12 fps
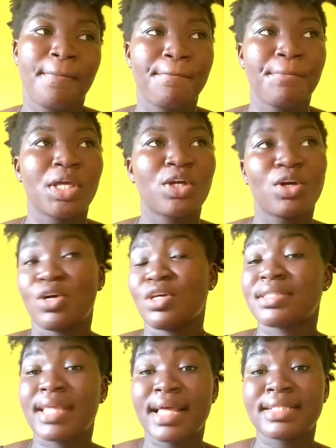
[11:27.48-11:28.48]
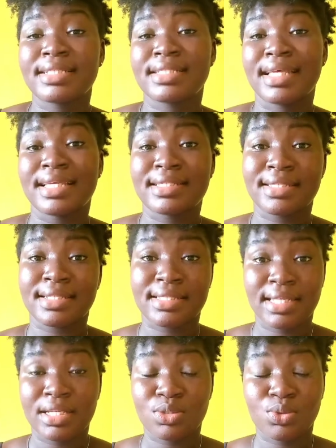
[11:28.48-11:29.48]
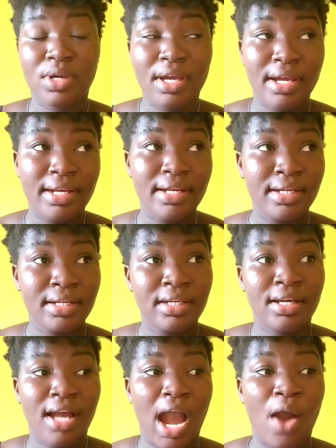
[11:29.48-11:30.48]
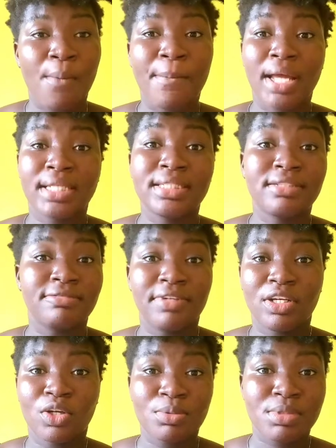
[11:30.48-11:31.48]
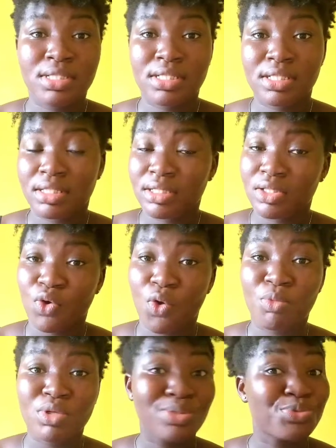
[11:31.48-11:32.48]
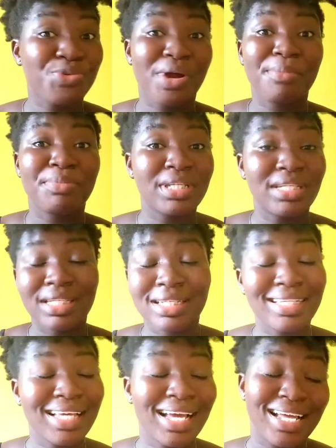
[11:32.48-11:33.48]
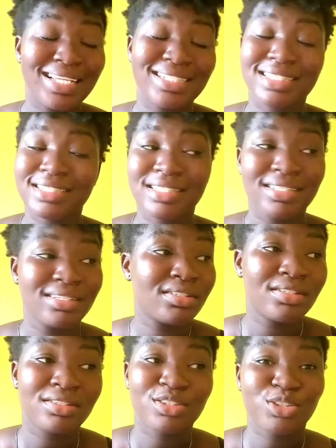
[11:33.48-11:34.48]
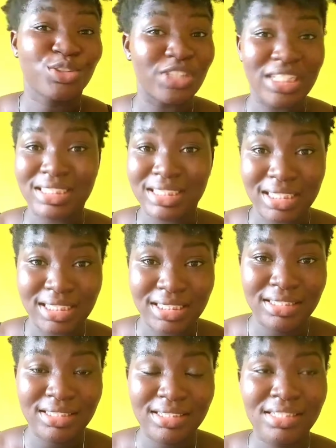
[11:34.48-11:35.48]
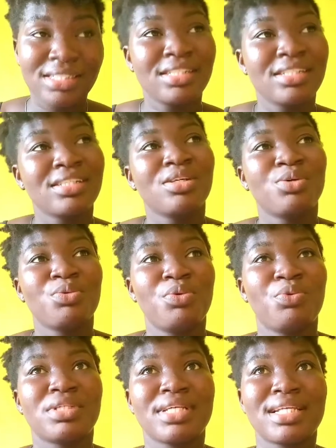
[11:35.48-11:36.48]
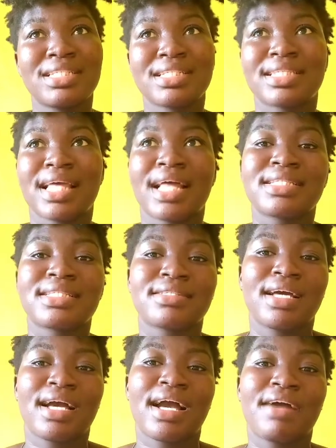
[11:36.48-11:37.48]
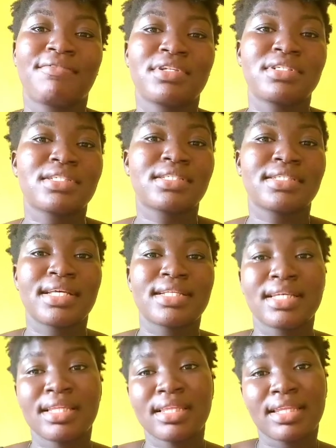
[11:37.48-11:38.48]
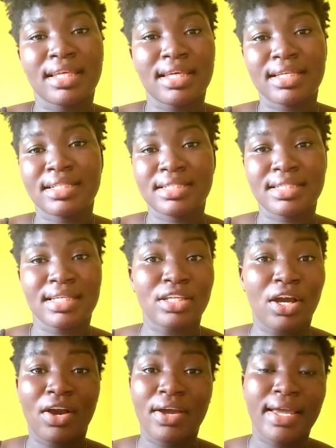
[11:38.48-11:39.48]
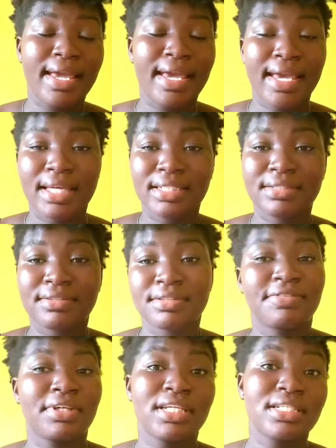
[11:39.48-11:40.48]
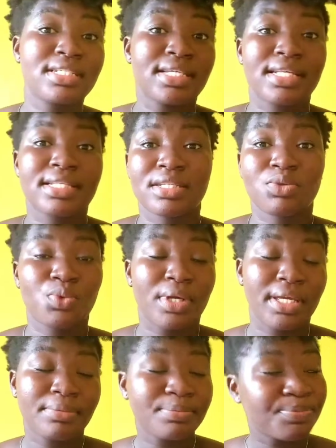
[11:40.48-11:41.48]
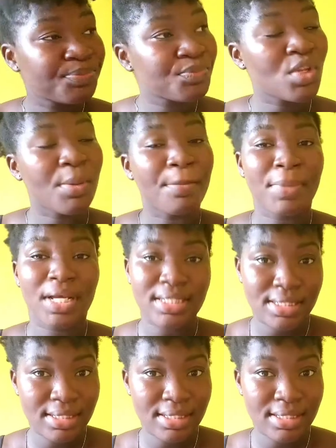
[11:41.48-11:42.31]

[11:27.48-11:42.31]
because that is the stage where our body develops almost rapidly and crazily. We tend to start having certain things in our head, feeling certain way, but